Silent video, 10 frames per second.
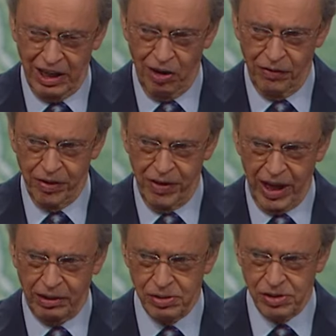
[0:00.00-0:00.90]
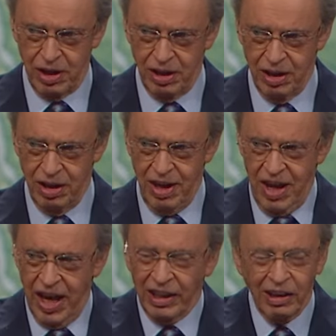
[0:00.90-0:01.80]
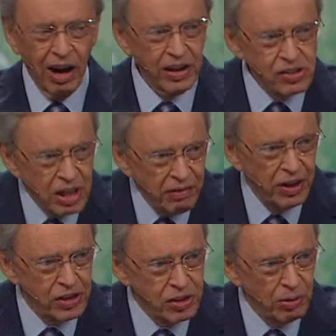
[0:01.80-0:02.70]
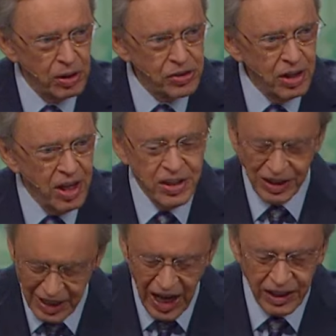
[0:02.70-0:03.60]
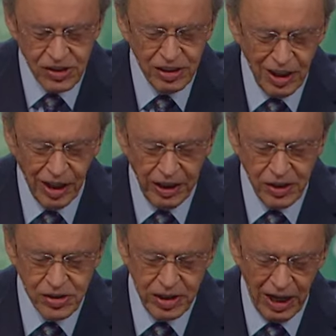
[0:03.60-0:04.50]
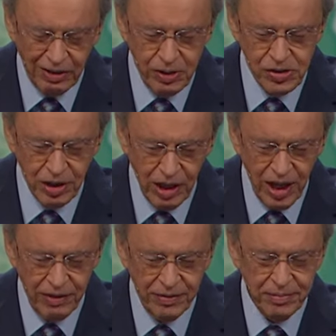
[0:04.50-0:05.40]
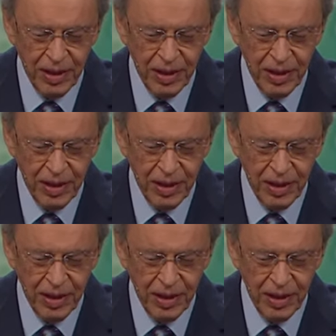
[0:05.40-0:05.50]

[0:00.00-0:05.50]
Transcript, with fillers: it off of accuracy. And God has given it to us to guide us and to lead us in our Christian life.